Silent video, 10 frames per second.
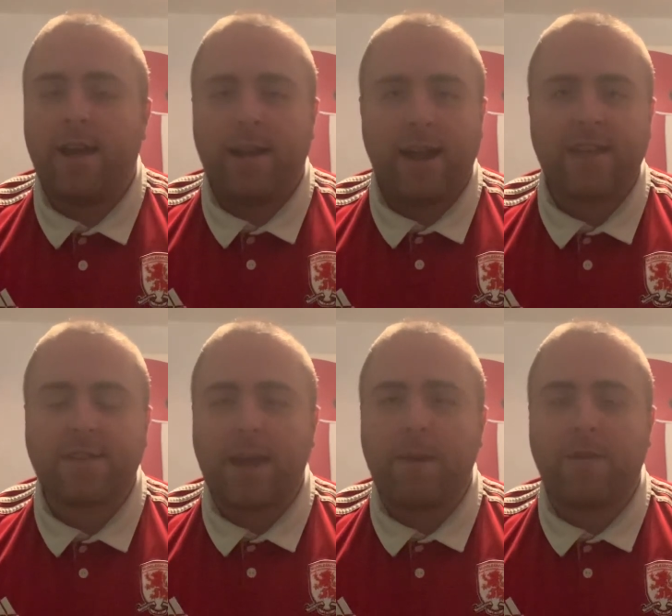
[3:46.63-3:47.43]

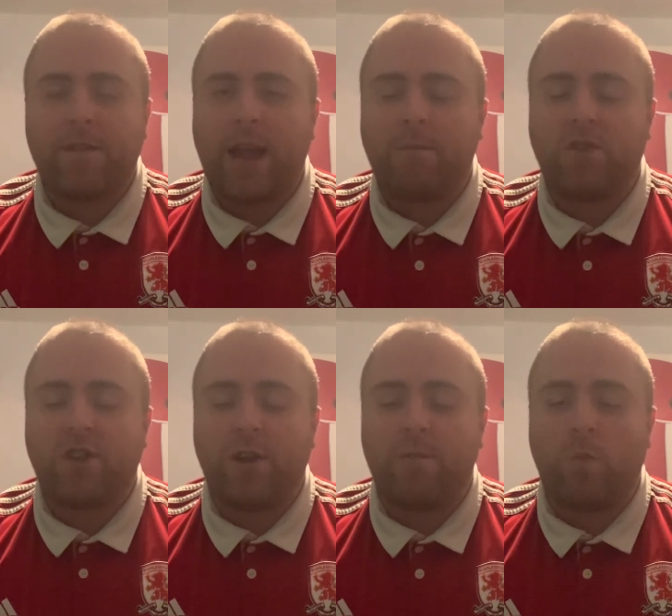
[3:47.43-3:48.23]
Last game out for them was
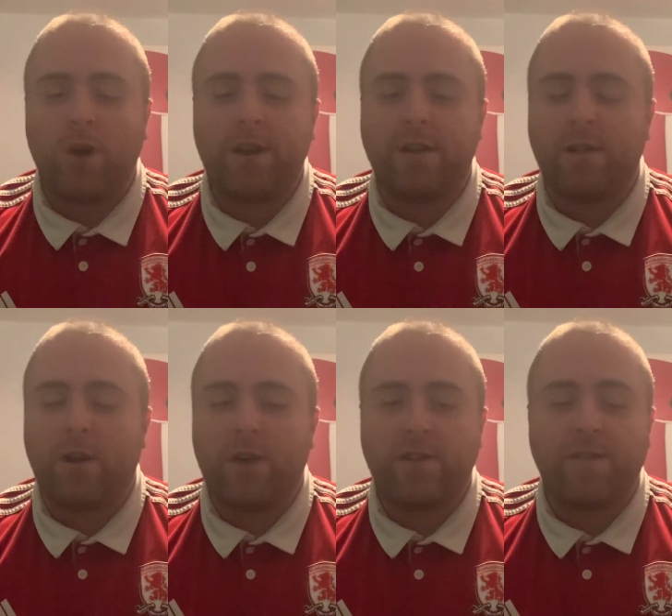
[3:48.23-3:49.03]
a
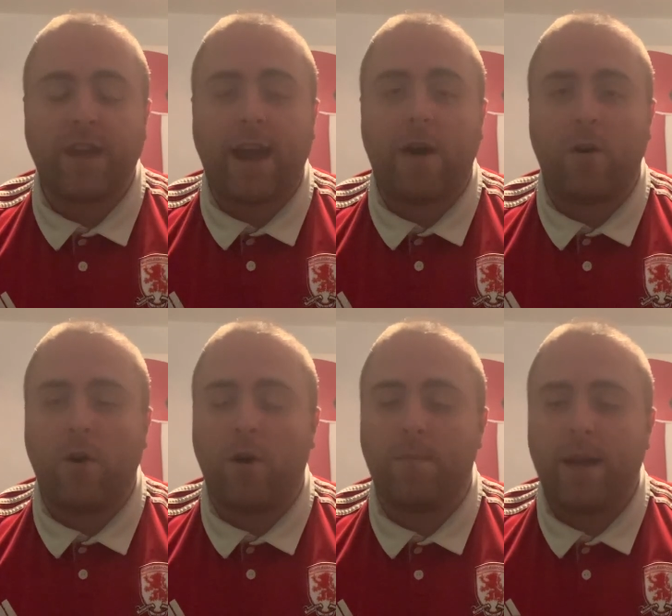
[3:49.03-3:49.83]
1-0 defeat at
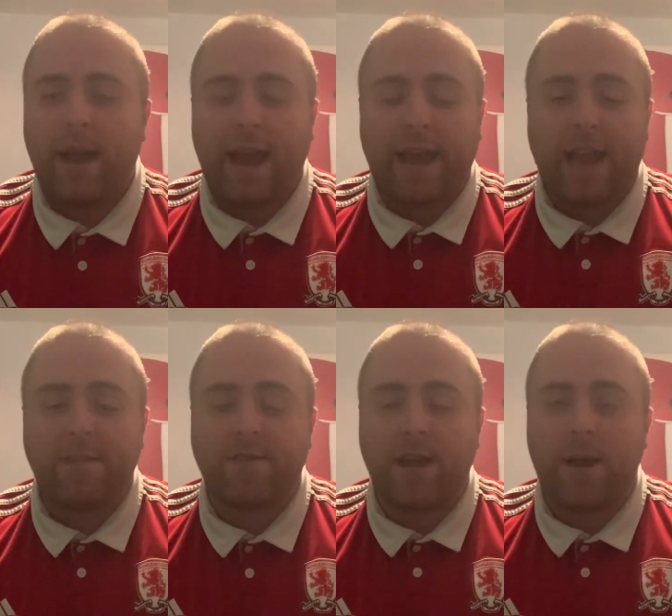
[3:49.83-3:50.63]
home
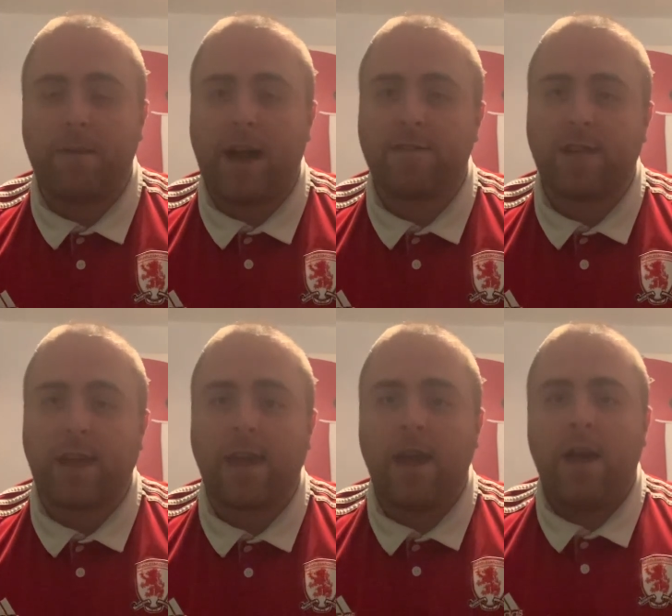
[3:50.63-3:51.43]
against uh, Barnsley.